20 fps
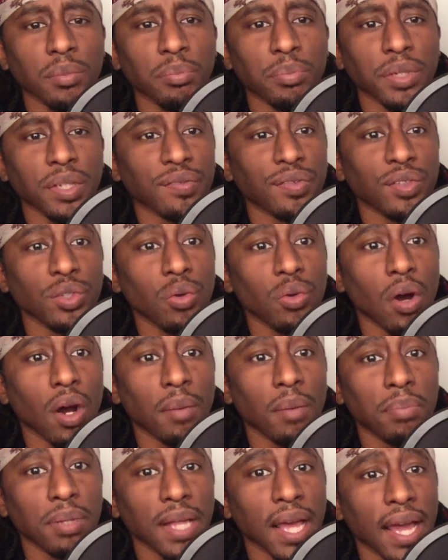But if you
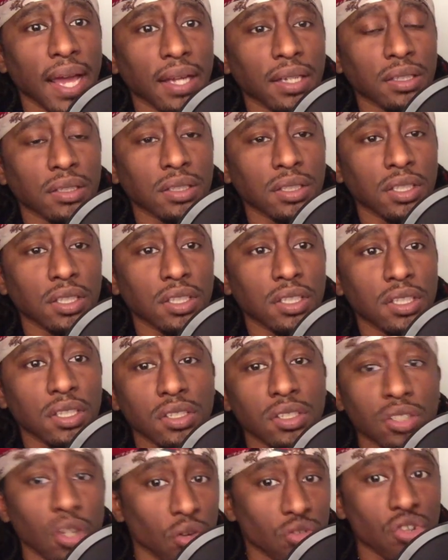are black,
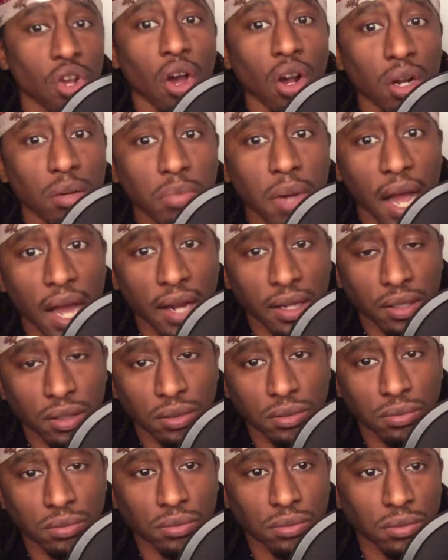don't talk about it.
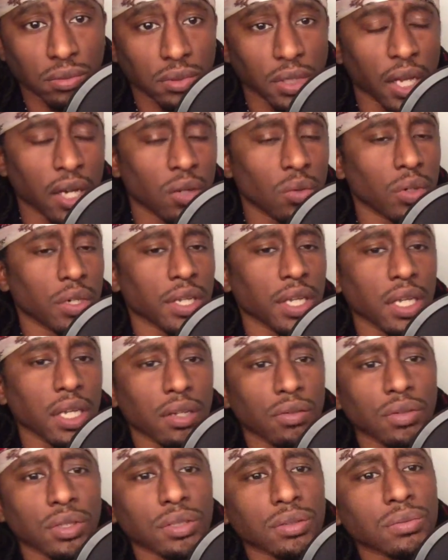They don't want to hear
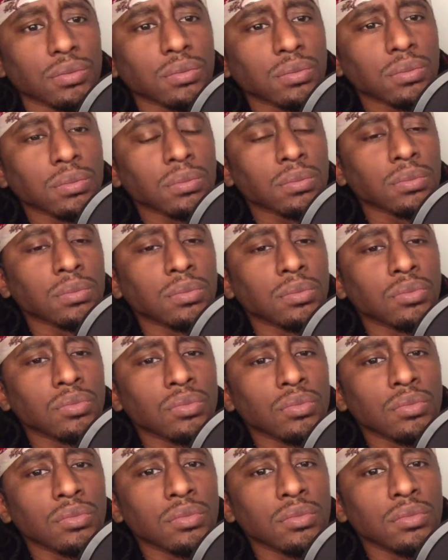it.
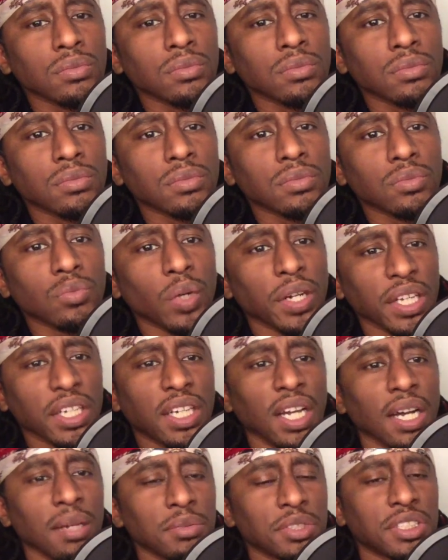When it
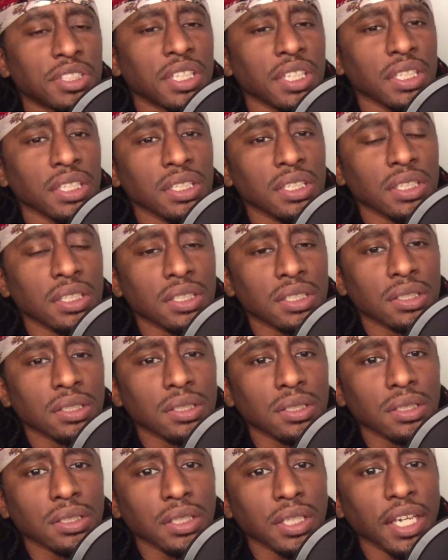comes to
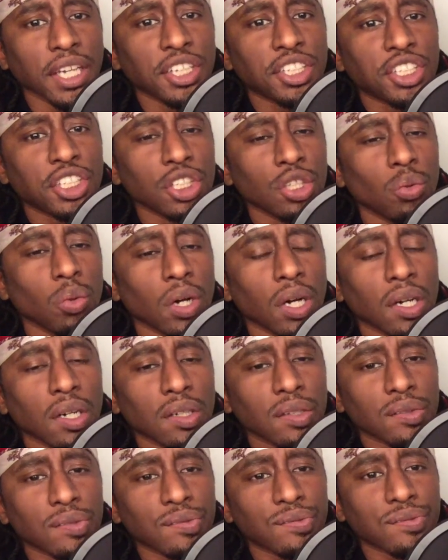issue
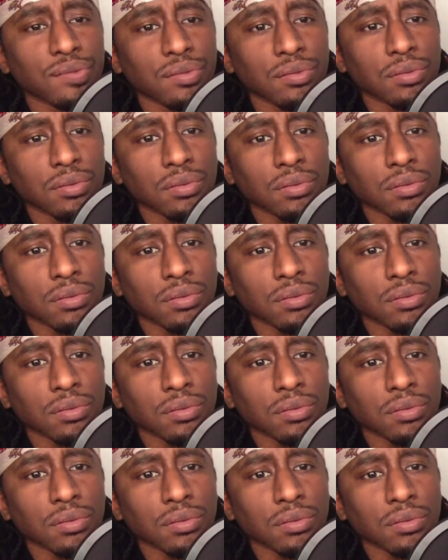of